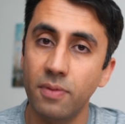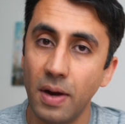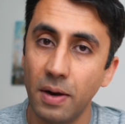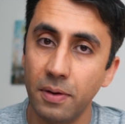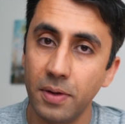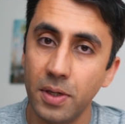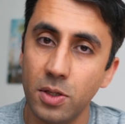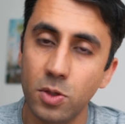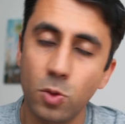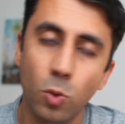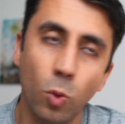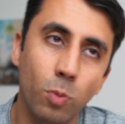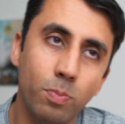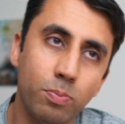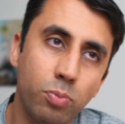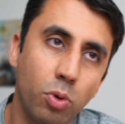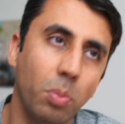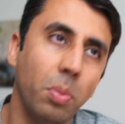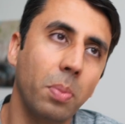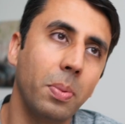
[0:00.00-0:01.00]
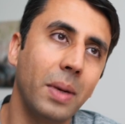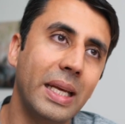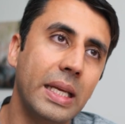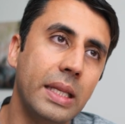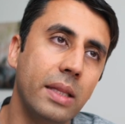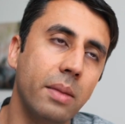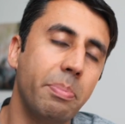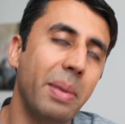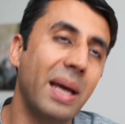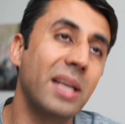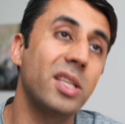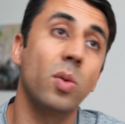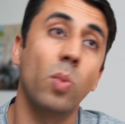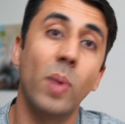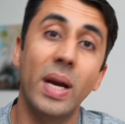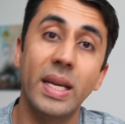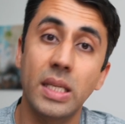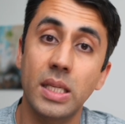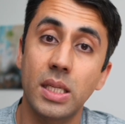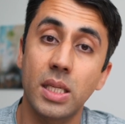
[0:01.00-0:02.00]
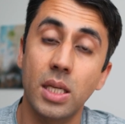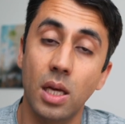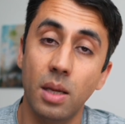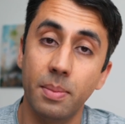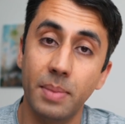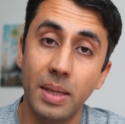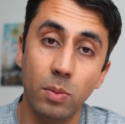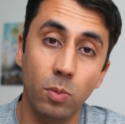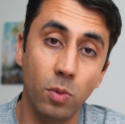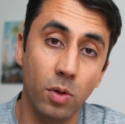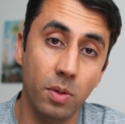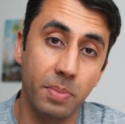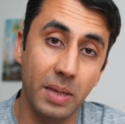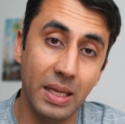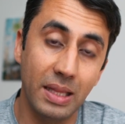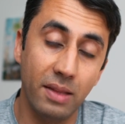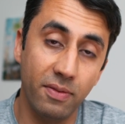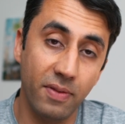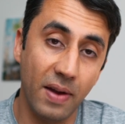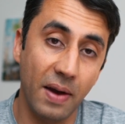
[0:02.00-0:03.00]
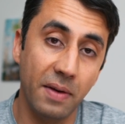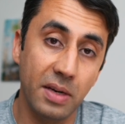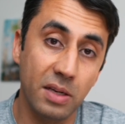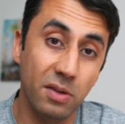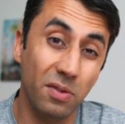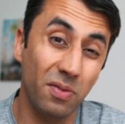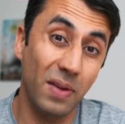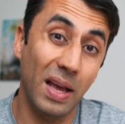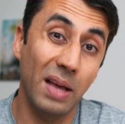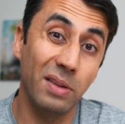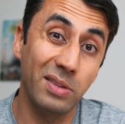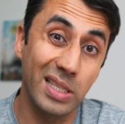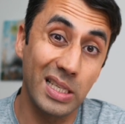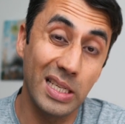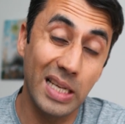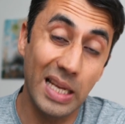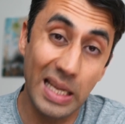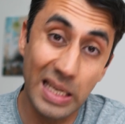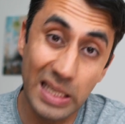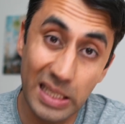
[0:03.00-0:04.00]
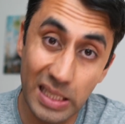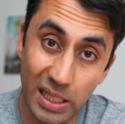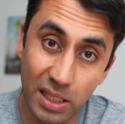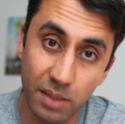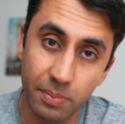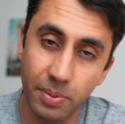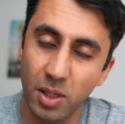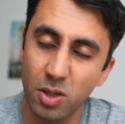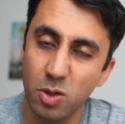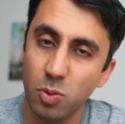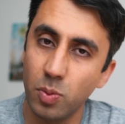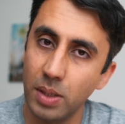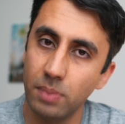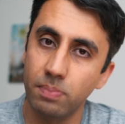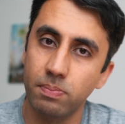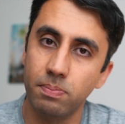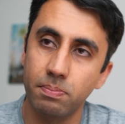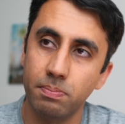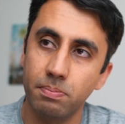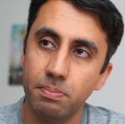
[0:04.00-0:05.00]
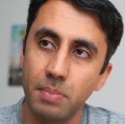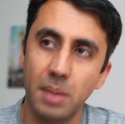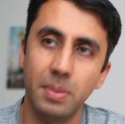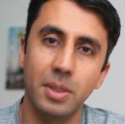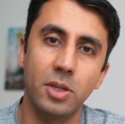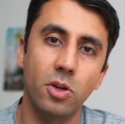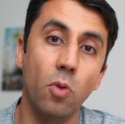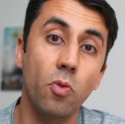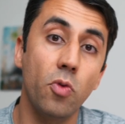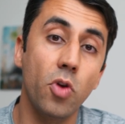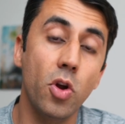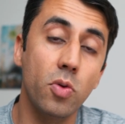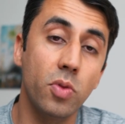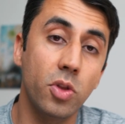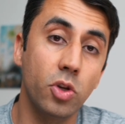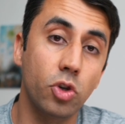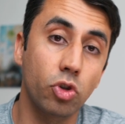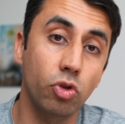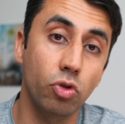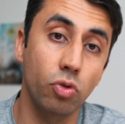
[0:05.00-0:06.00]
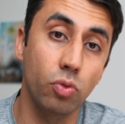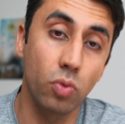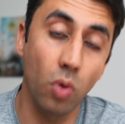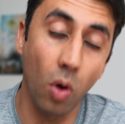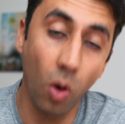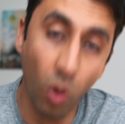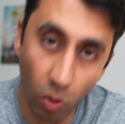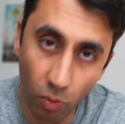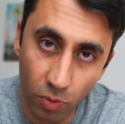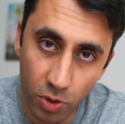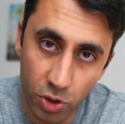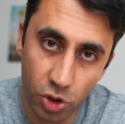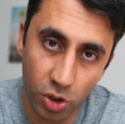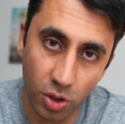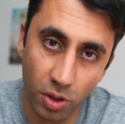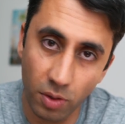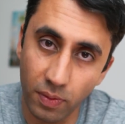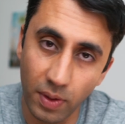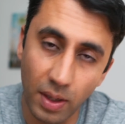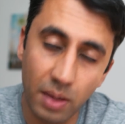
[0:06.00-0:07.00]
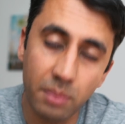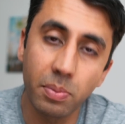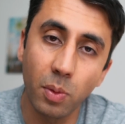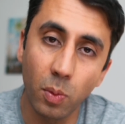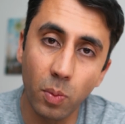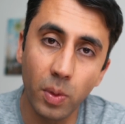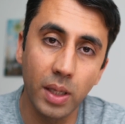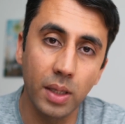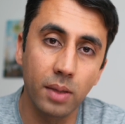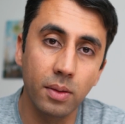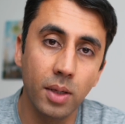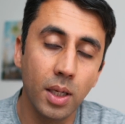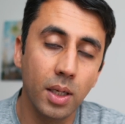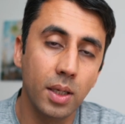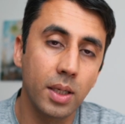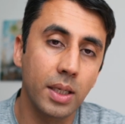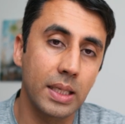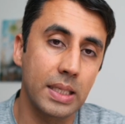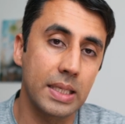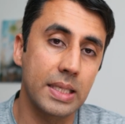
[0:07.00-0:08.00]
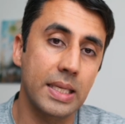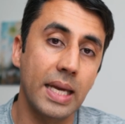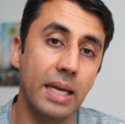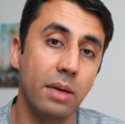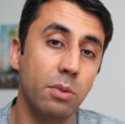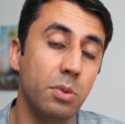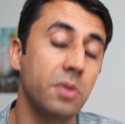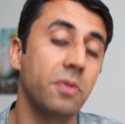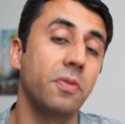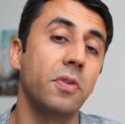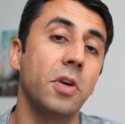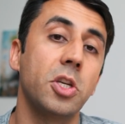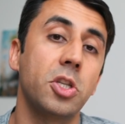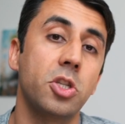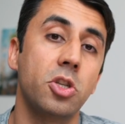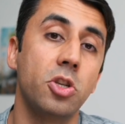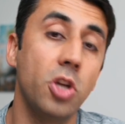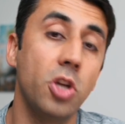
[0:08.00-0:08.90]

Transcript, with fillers: variant, or probably the better way to term it, would be the variant found in India, because we maybe don't know the true origin of it, but we can say it was first